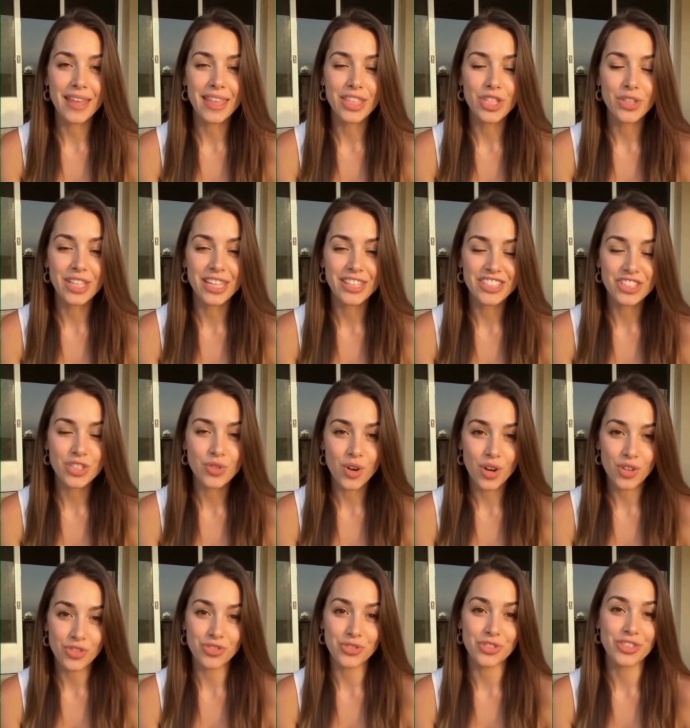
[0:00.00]
You can
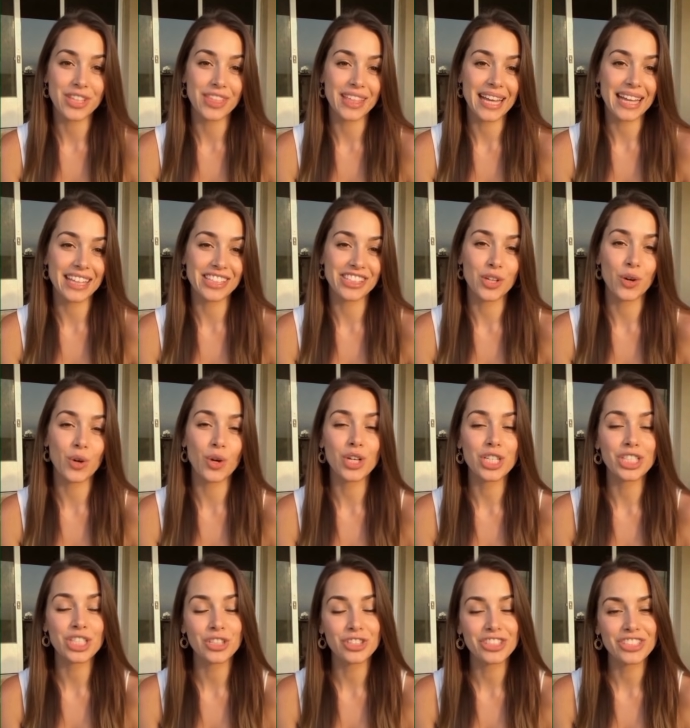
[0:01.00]
scroll through the list
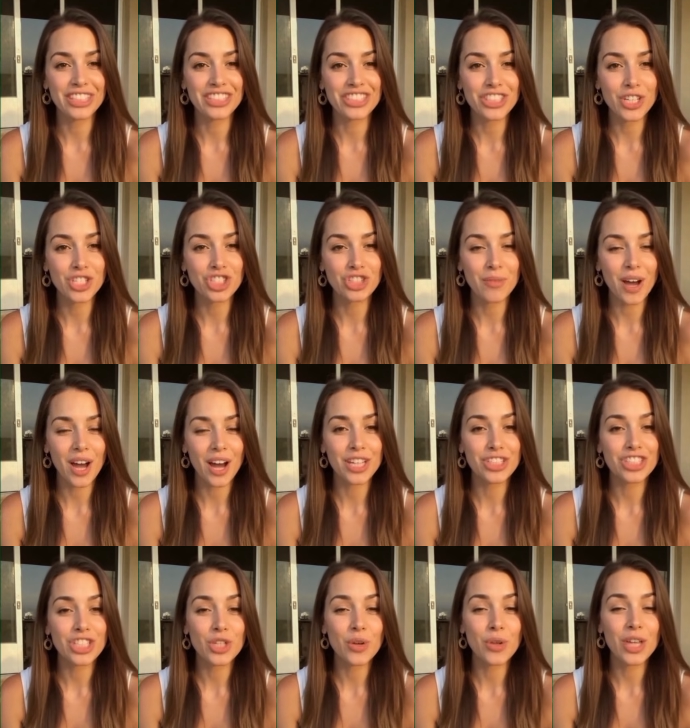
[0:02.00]
or use the search
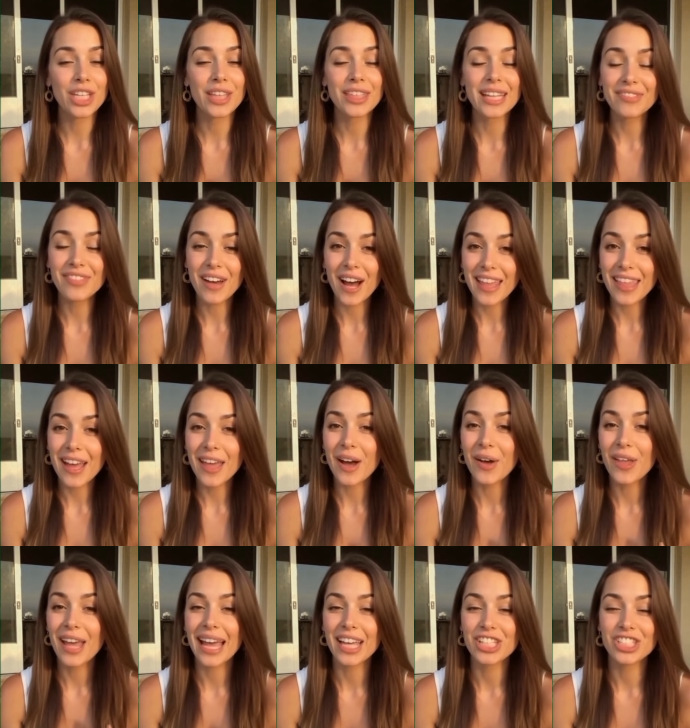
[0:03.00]
bar to quickly find the
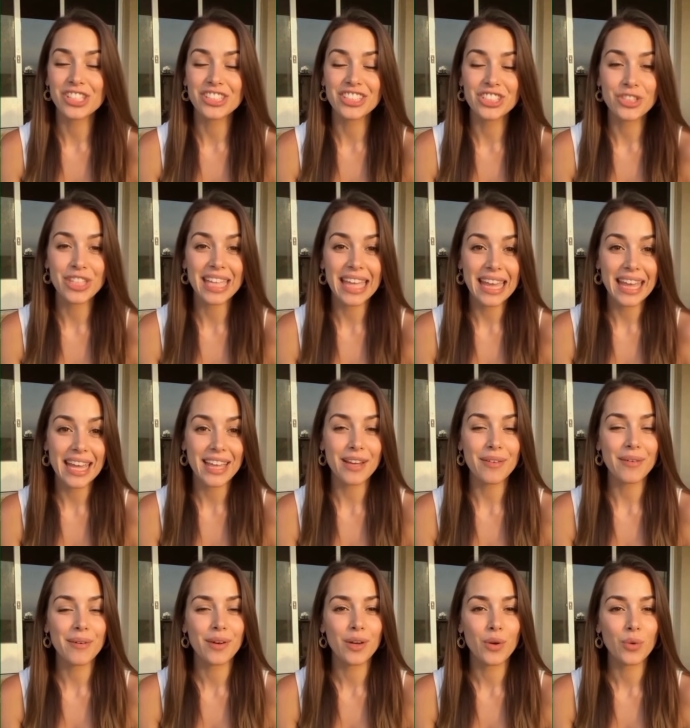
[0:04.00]
locations you need.